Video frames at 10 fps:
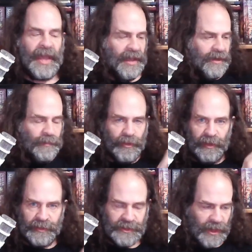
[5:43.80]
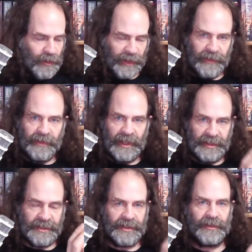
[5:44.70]
and a protozoan, a
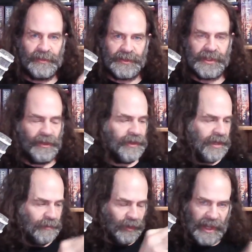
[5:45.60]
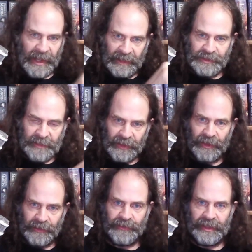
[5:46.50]
single-celled animal, has
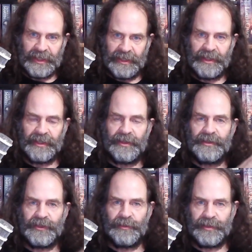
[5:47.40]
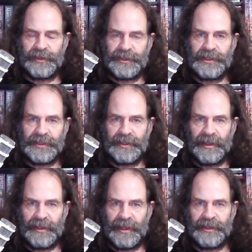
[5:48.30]
mitochondrion in it to produce its
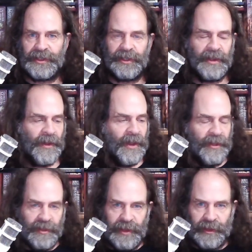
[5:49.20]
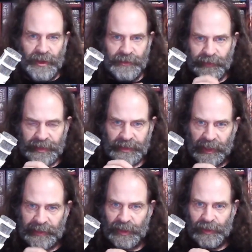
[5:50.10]
energy, the mitochondrion is
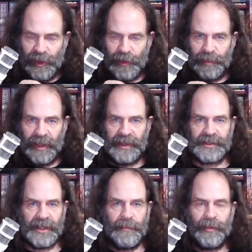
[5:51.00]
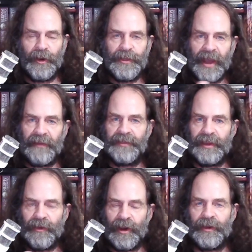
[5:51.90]
like the chloroplast. They both have
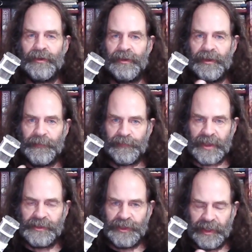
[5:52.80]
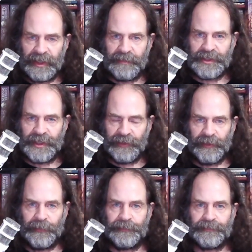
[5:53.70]
their own genetic material.